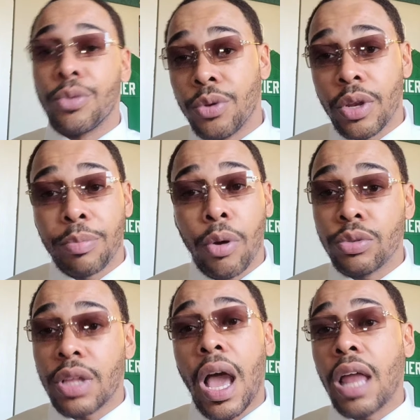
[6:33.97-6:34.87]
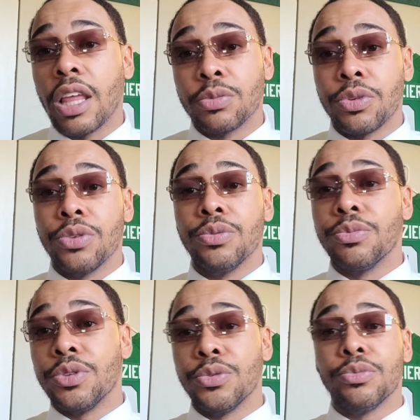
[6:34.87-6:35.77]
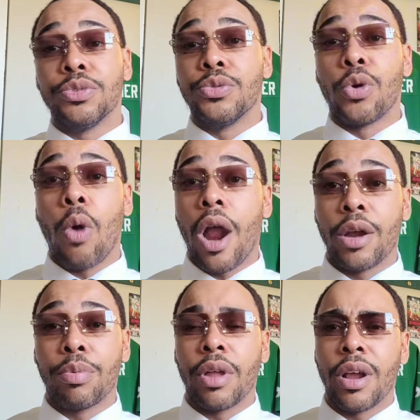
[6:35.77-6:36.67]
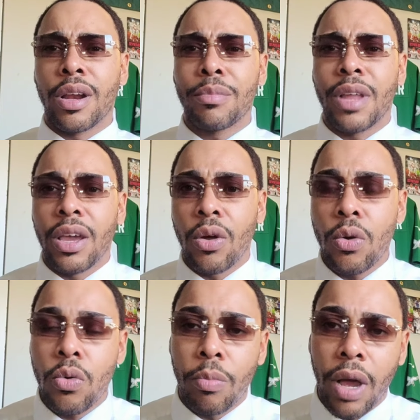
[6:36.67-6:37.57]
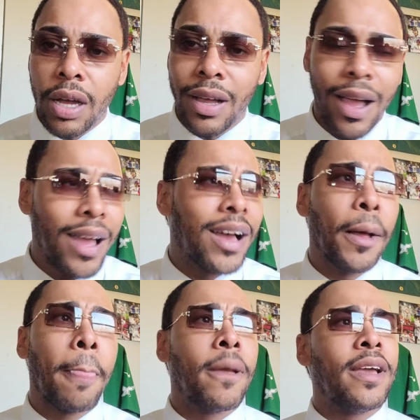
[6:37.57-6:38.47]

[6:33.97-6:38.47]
you know, they post the highlights when you when you when you acquire the player, and I'm like, oh my god,